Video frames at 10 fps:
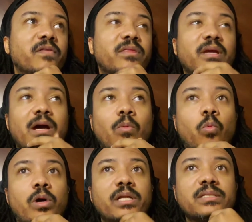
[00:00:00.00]
everything I
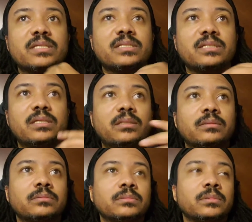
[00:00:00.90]
wanted to see,
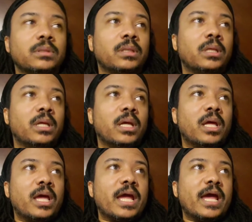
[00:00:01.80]

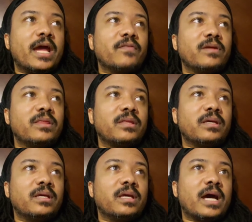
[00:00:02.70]

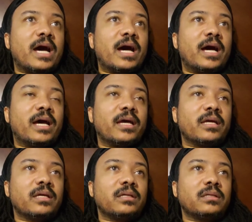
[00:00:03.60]
everything
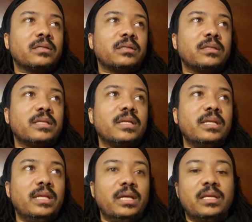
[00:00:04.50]
I
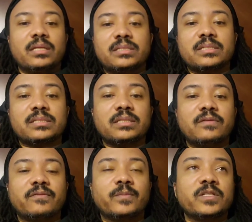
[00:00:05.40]
needed to
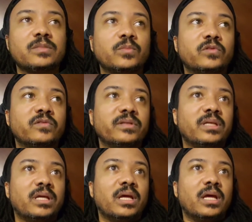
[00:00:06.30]
see from this
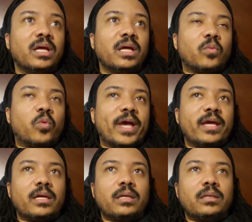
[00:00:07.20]
movie, the
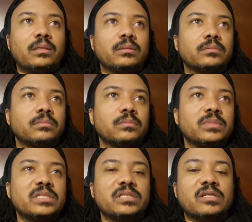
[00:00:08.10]
way
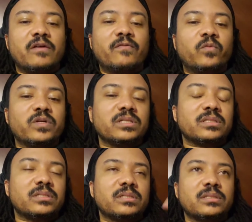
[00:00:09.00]
stuff
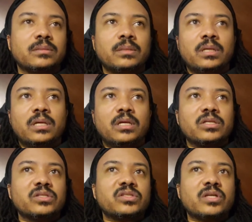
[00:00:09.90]
was
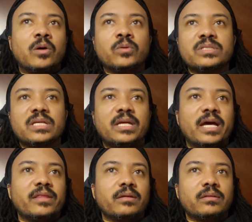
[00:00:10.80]
sewn
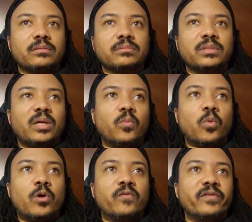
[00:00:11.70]
together
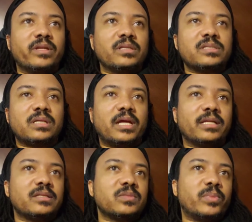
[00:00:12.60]
and woven into
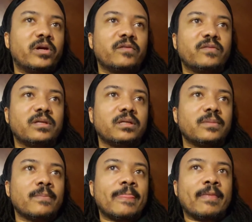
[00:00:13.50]
like this
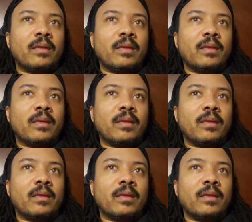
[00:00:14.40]
perfect